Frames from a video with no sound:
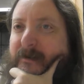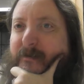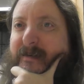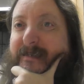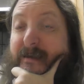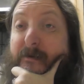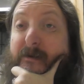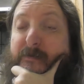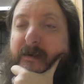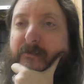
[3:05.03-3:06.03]
We'll, we'll see.
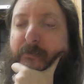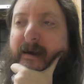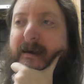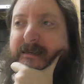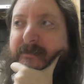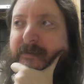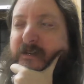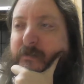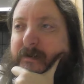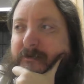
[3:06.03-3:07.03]
Maybe I could buy it as an
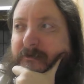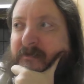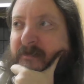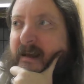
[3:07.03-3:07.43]
investment,